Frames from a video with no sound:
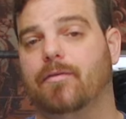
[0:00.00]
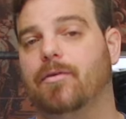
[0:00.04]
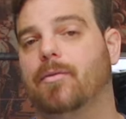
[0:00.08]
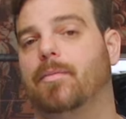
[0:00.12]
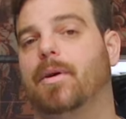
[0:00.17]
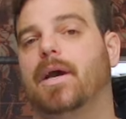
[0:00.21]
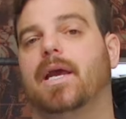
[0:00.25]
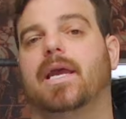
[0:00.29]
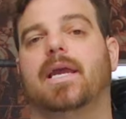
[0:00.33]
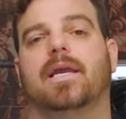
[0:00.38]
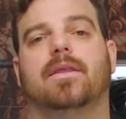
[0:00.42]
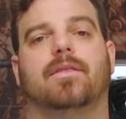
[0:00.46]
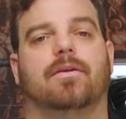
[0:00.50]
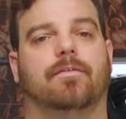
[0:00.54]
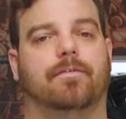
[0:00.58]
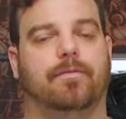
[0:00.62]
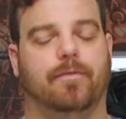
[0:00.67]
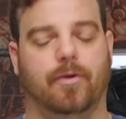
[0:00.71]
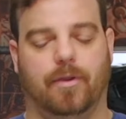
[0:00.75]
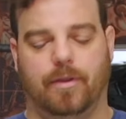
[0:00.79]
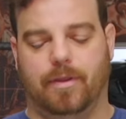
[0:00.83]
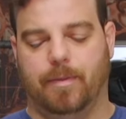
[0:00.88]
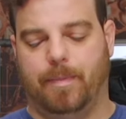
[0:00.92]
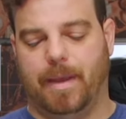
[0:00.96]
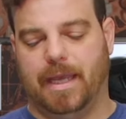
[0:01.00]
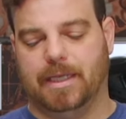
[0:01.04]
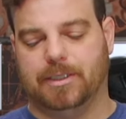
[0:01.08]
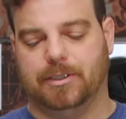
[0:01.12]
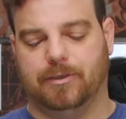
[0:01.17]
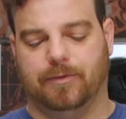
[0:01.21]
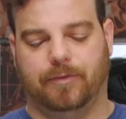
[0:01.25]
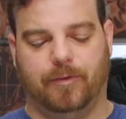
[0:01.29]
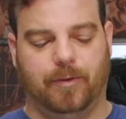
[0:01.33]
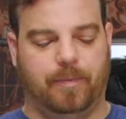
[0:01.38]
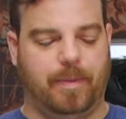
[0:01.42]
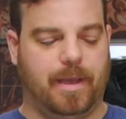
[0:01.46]
of your bike, the
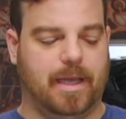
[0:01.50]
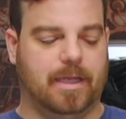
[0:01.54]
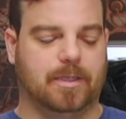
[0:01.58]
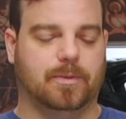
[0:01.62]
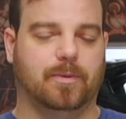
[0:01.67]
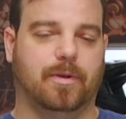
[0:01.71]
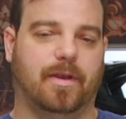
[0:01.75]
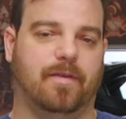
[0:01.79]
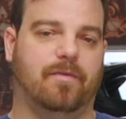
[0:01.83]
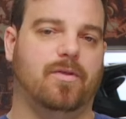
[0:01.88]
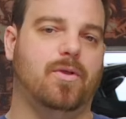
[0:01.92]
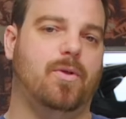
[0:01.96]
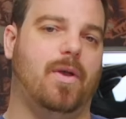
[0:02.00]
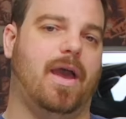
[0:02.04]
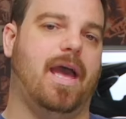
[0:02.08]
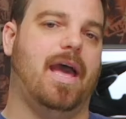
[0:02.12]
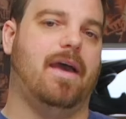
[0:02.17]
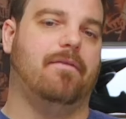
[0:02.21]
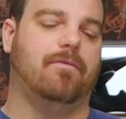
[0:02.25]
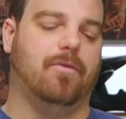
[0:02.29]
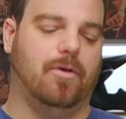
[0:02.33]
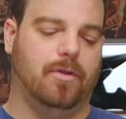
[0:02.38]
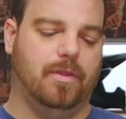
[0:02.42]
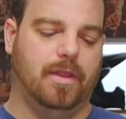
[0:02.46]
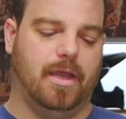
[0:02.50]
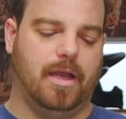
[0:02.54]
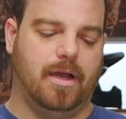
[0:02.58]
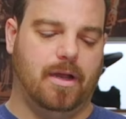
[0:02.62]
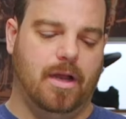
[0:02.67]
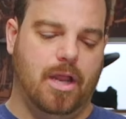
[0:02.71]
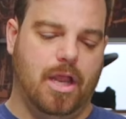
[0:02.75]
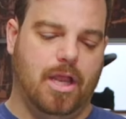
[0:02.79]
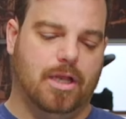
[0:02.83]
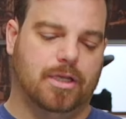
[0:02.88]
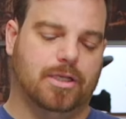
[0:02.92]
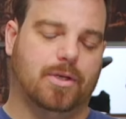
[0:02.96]
passenger foot pegs, whatever you have on there
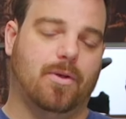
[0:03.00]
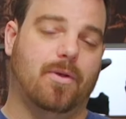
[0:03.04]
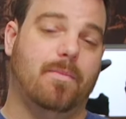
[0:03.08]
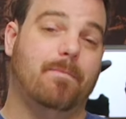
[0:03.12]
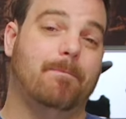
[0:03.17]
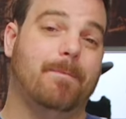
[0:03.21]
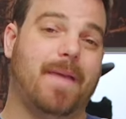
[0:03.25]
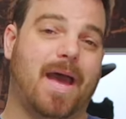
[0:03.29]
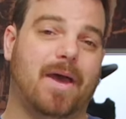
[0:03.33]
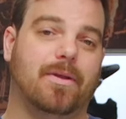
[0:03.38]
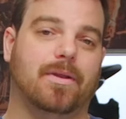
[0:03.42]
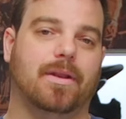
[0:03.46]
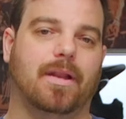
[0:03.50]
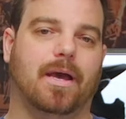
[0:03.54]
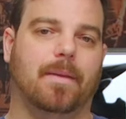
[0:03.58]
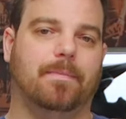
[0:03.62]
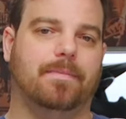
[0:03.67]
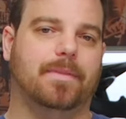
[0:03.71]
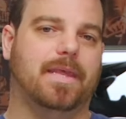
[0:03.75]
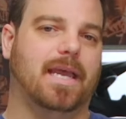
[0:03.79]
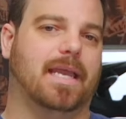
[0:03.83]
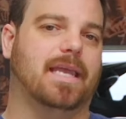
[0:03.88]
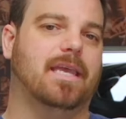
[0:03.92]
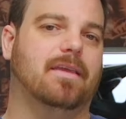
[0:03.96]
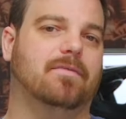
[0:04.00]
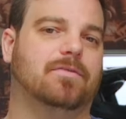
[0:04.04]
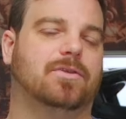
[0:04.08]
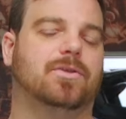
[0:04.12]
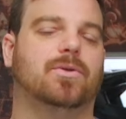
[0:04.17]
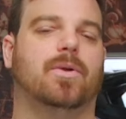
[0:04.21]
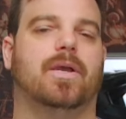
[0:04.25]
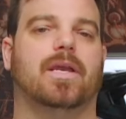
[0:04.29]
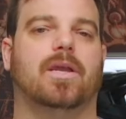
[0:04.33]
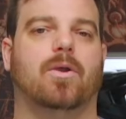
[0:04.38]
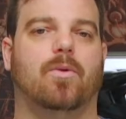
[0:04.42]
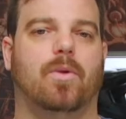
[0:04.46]
to go ahead and mount it up. That gives
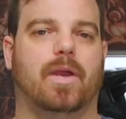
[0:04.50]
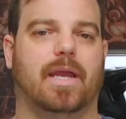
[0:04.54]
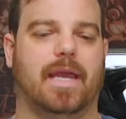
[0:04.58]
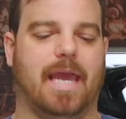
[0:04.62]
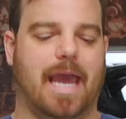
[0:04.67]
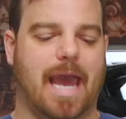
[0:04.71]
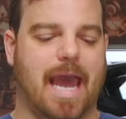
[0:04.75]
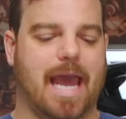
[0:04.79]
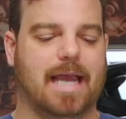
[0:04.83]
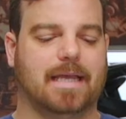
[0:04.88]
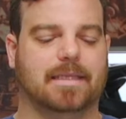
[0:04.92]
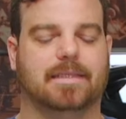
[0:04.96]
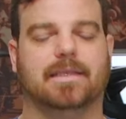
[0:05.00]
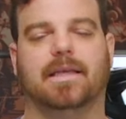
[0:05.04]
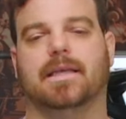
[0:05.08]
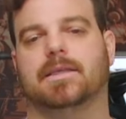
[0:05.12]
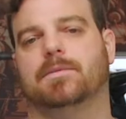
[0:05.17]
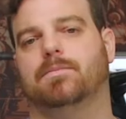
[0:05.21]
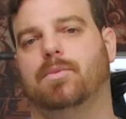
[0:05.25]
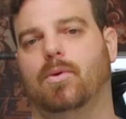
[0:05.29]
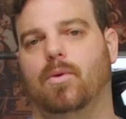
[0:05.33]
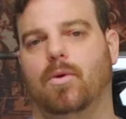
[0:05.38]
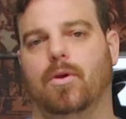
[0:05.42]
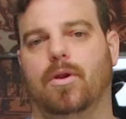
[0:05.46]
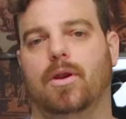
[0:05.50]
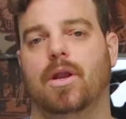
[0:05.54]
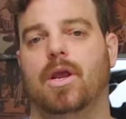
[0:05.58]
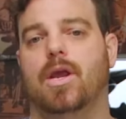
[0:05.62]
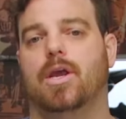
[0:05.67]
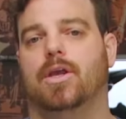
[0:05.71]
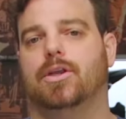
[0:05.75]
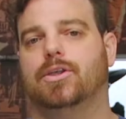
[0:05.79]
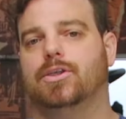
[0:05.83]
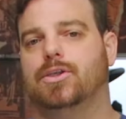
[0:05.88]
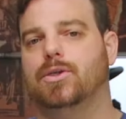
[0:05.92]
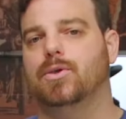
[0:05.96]
you a quick access port
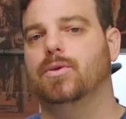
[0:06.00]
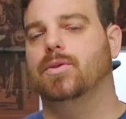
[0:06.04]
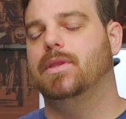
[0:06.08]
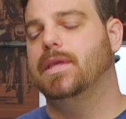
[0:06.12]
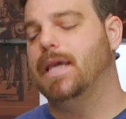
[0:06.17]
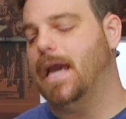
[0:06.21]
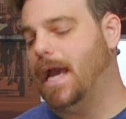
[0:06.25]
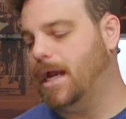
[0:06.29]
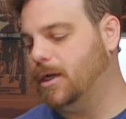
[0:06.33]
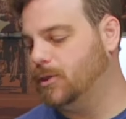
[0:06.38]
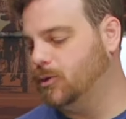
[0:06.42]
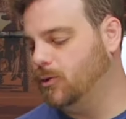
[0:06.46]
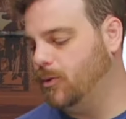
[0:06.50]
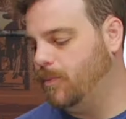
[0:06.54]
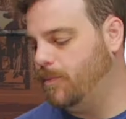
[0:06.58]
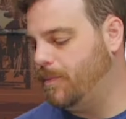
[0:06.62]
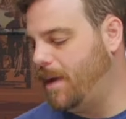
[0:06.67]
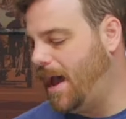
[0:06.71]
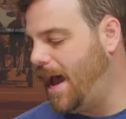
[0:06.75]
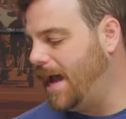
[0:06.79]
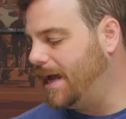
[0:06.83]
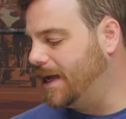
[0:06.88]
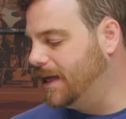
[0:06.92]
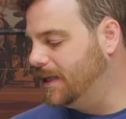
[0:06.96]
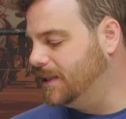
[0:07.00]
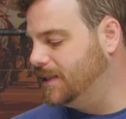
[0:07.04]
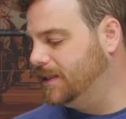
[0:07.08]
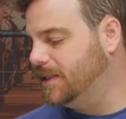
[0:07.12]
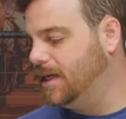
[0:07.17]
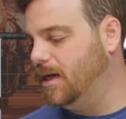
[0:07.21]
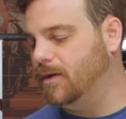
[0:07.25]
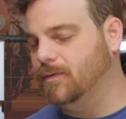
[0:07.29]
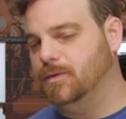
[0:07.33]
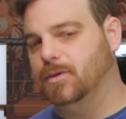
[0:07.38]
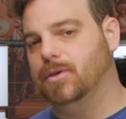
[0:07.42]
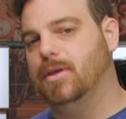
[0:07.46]
to the actual bag
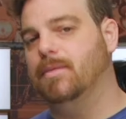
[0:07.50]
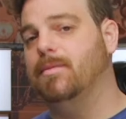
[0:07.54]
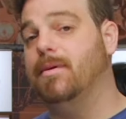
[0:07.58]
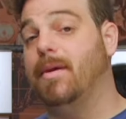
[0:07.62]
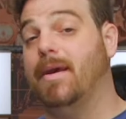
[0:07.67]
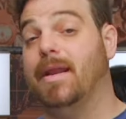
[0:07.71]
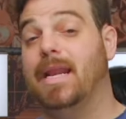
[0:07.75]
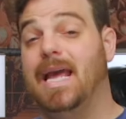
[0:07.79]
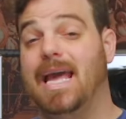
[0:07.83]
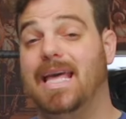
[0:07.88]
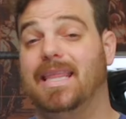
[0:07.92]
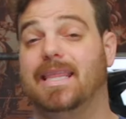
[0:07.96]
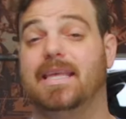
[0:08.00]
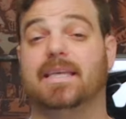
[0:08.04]
itself. So keep that on.